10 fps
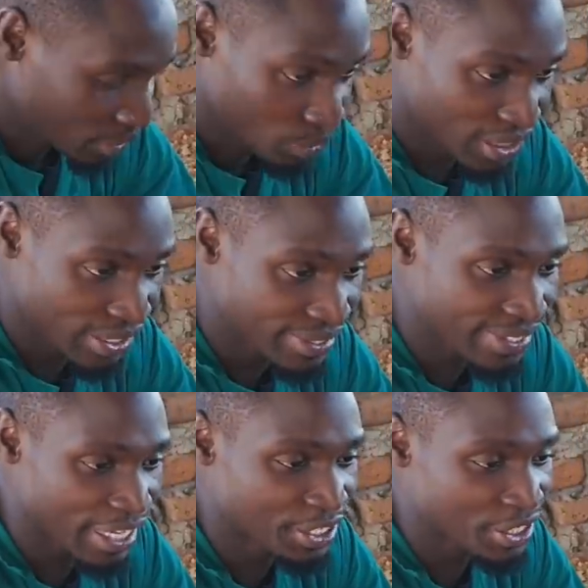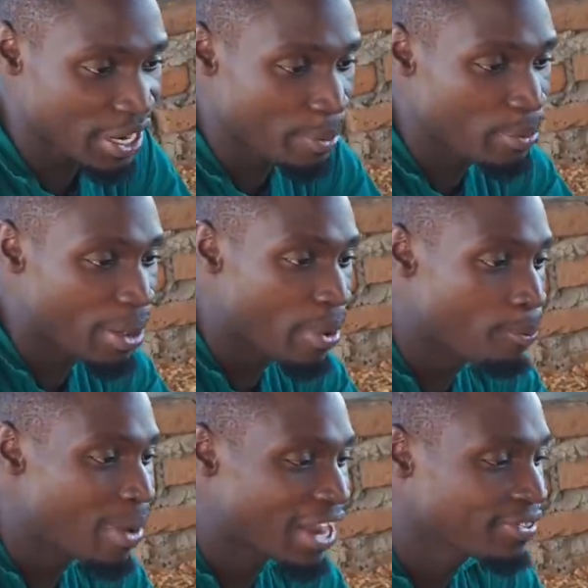which is such a, a, a
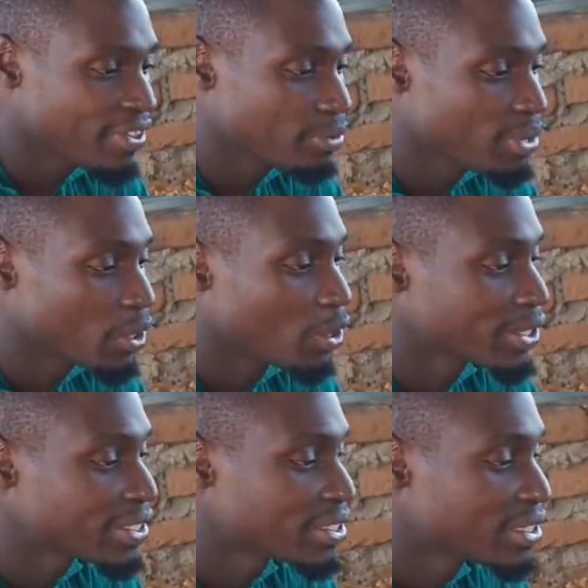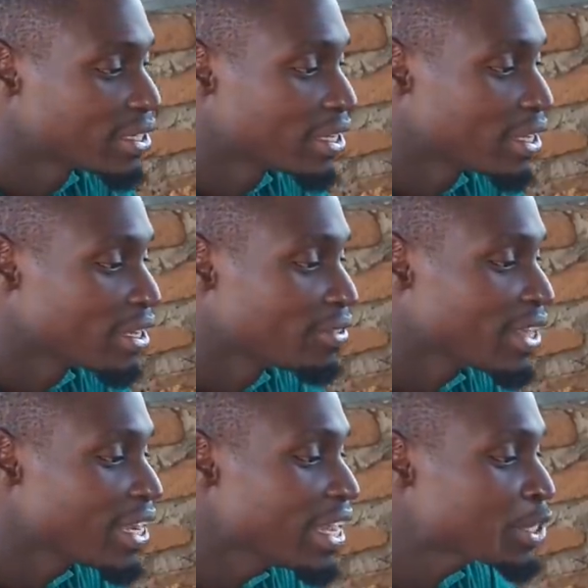bad thing, because
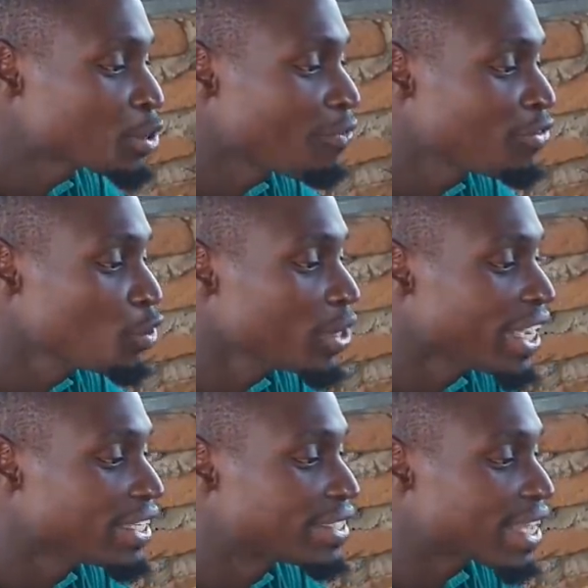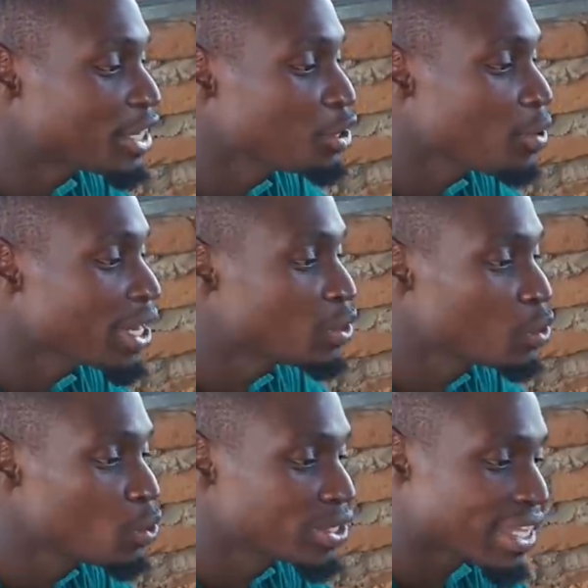they lay so few eggs and you don't want to
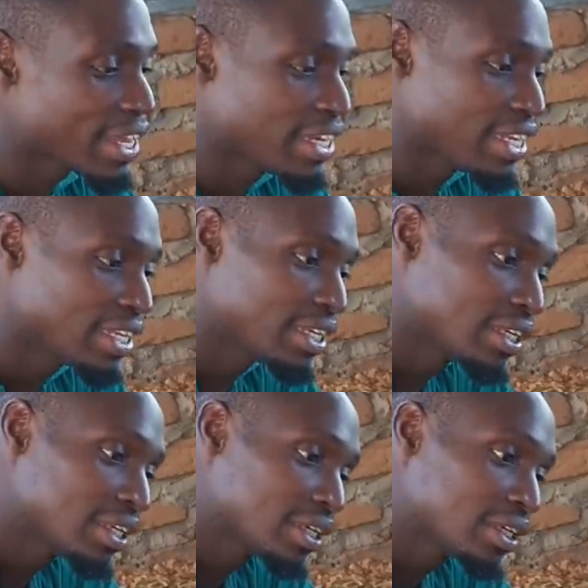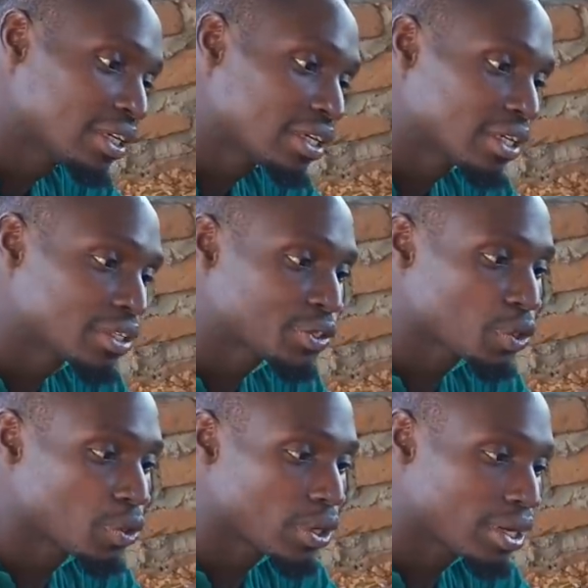lose any.
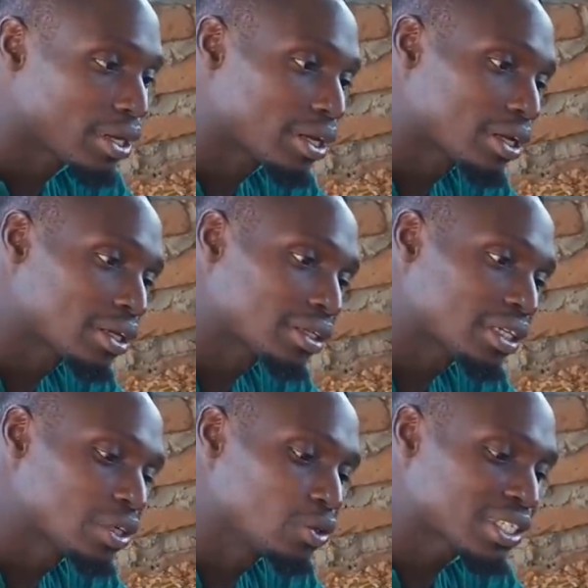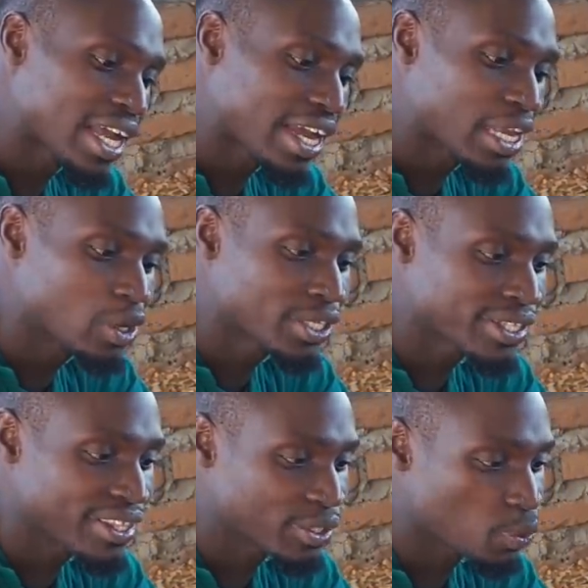So it looks like I lost this